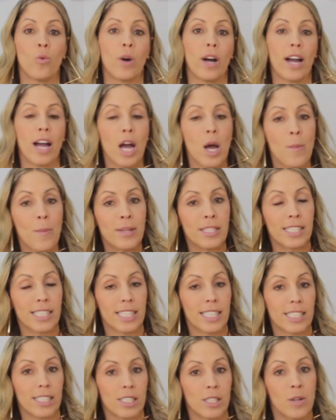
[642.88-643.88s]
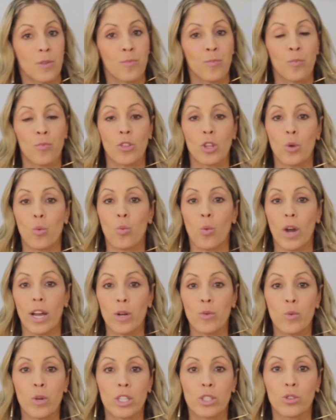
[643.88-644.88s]
happens is when
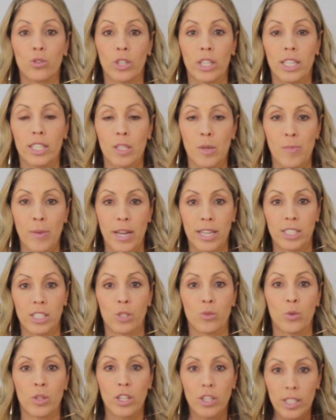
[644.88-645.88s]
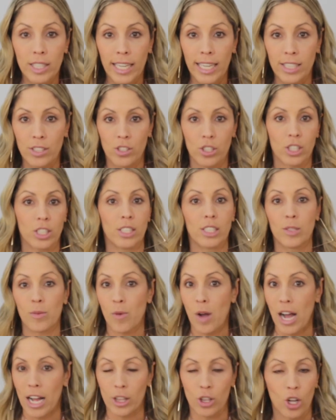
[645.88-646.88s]
we're treating the patients with our lasers, a
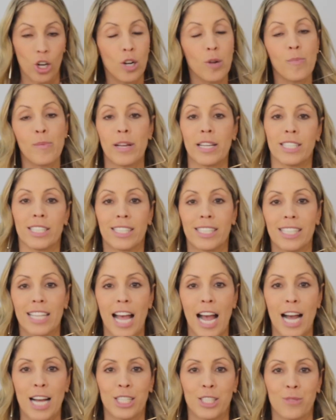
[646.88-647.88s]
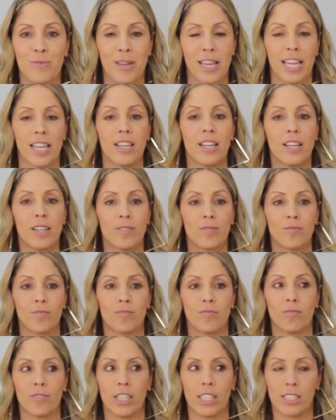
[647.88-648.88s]
lot of patients ask me,
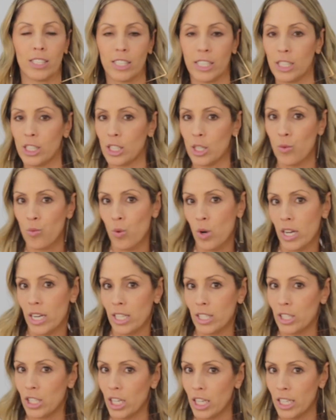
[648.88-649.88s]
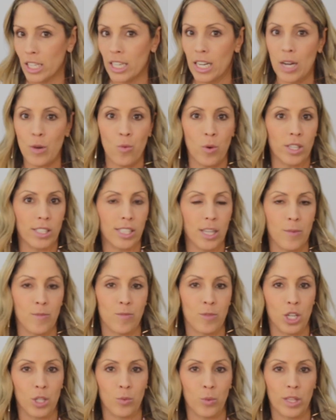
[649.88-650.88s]
is this a one and done? Once I'm
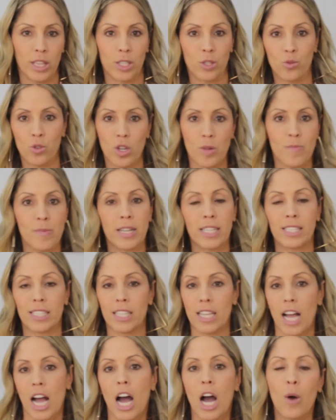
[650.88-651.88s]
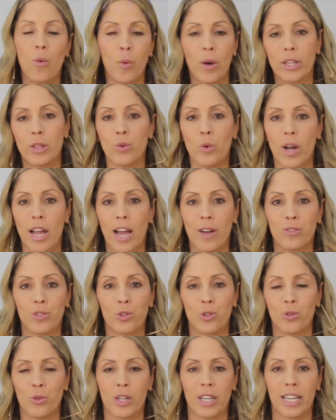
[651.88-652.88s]
done with the treatments, when do I have to
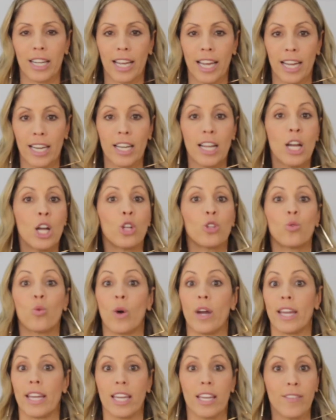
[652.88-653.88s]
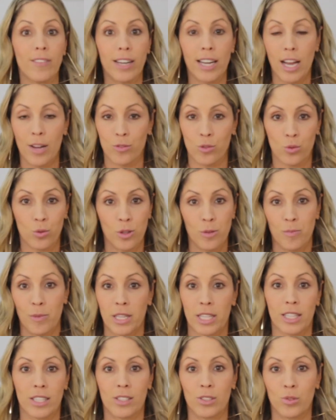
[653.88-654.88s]
do it again? Do I even have to repeat
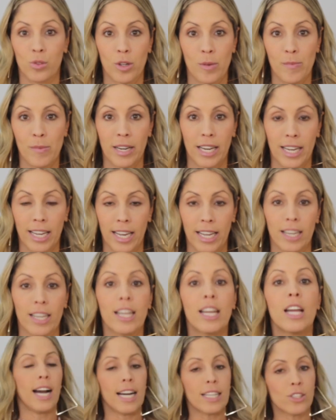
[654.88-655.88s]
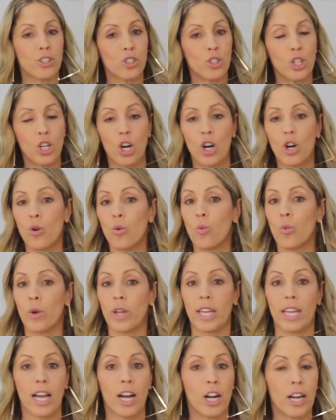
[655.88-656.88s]
this treatment again? As you know, we
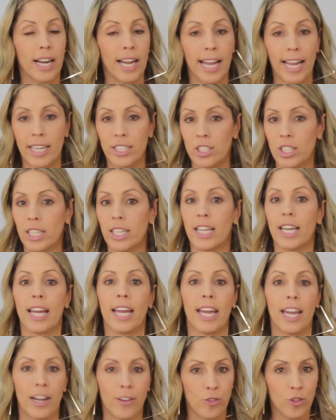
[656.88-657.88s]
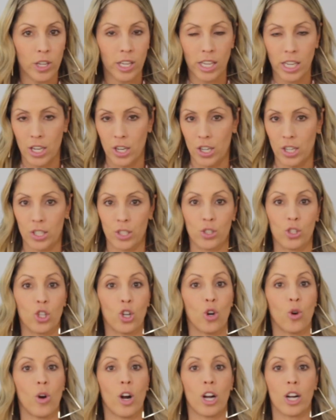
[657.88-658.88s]
are aging every year. So
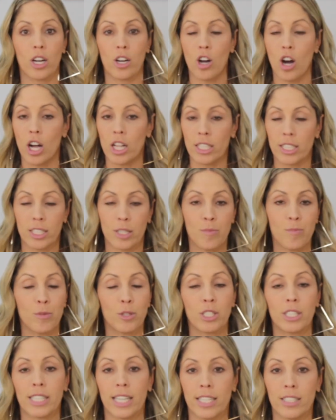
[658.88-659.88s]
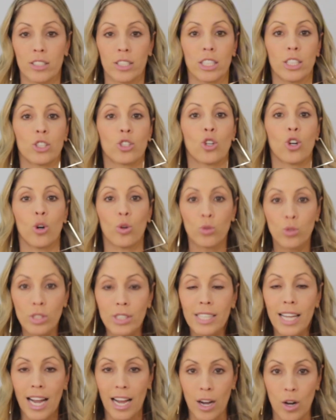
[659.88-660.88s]
our collagen percentage goes
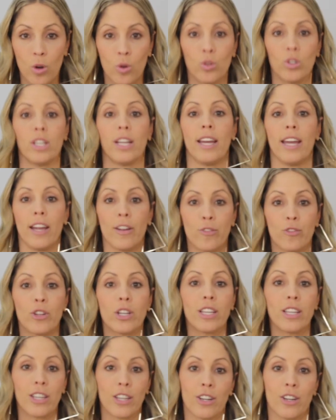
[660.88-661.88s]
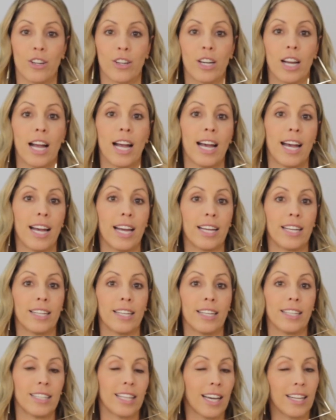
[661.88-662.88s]
down every year, and
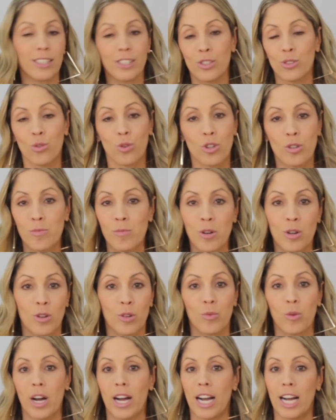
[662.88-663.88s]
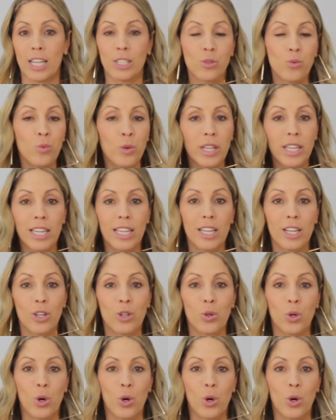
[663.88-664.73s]
that is normal. As we grow